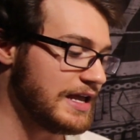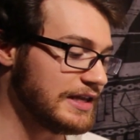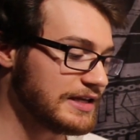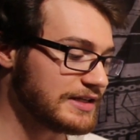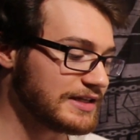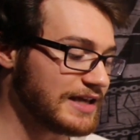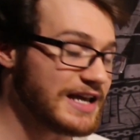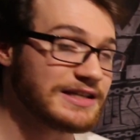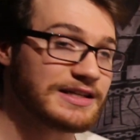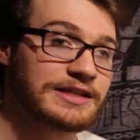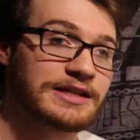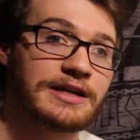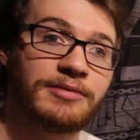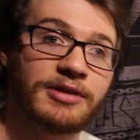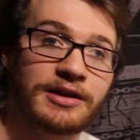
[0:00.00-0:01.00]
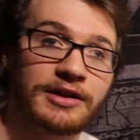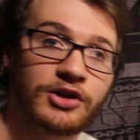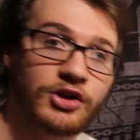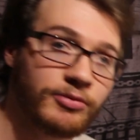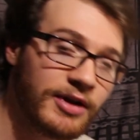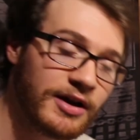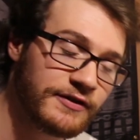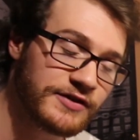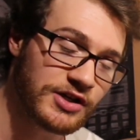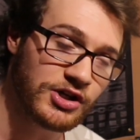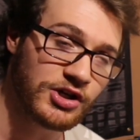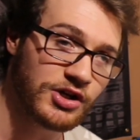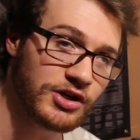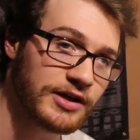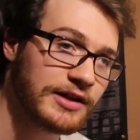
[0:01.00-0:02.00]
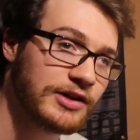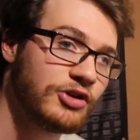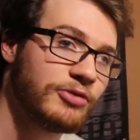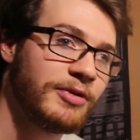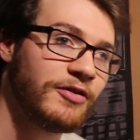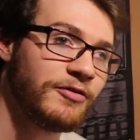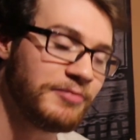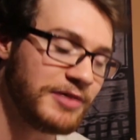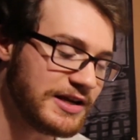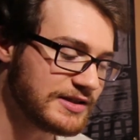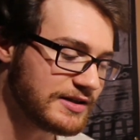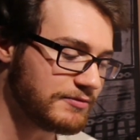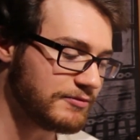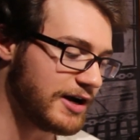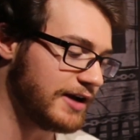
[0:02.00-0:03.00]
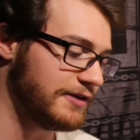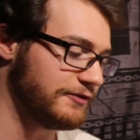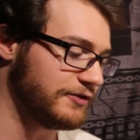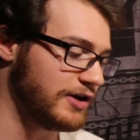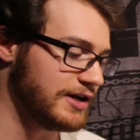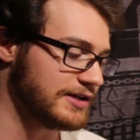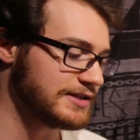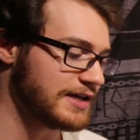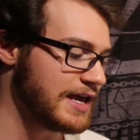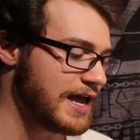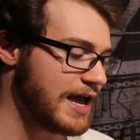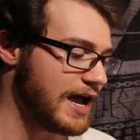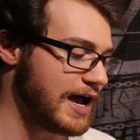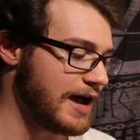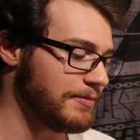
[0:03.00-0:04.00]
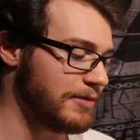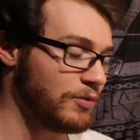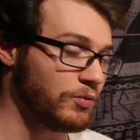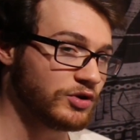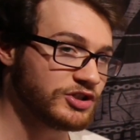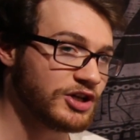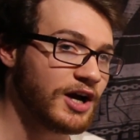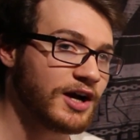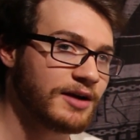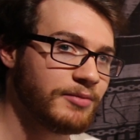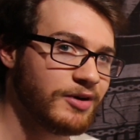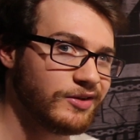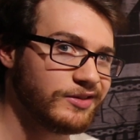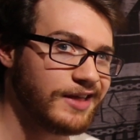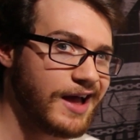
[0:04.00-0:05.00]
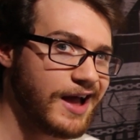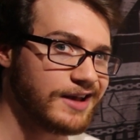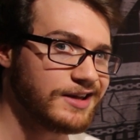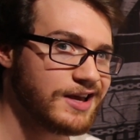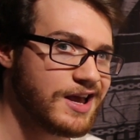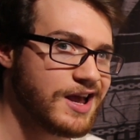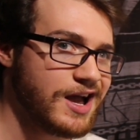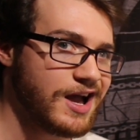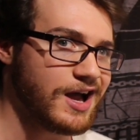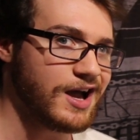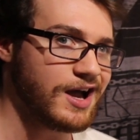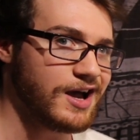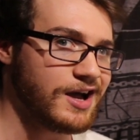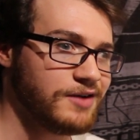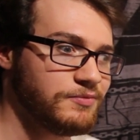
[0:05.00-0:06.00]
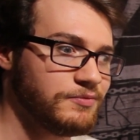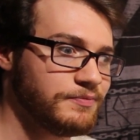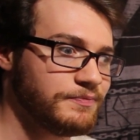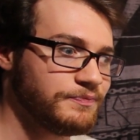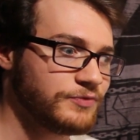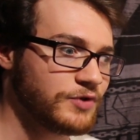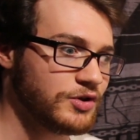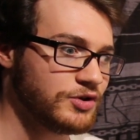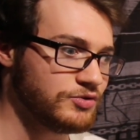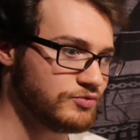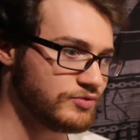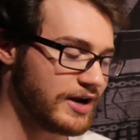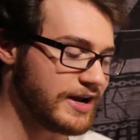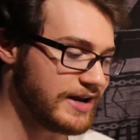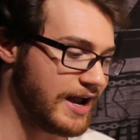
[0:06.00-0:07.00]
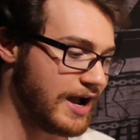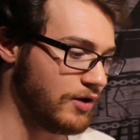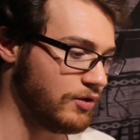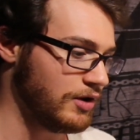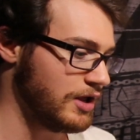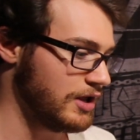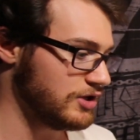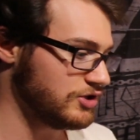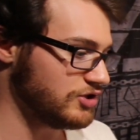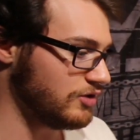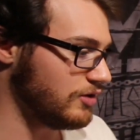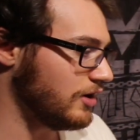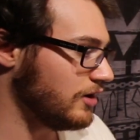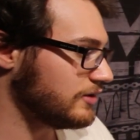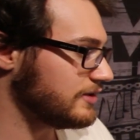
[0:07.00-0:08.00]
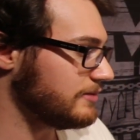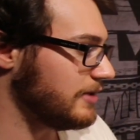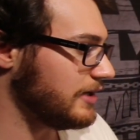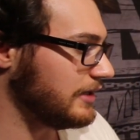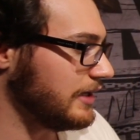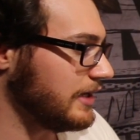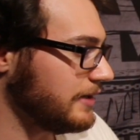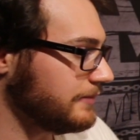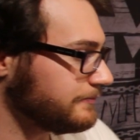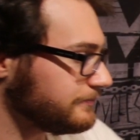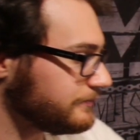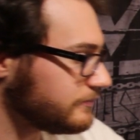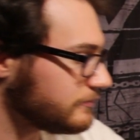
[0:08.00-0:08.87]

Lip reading: in this case, it's going to be a little bit of security, a little bit of peace of mind for us, and we'll talk about that right now. So ultimately,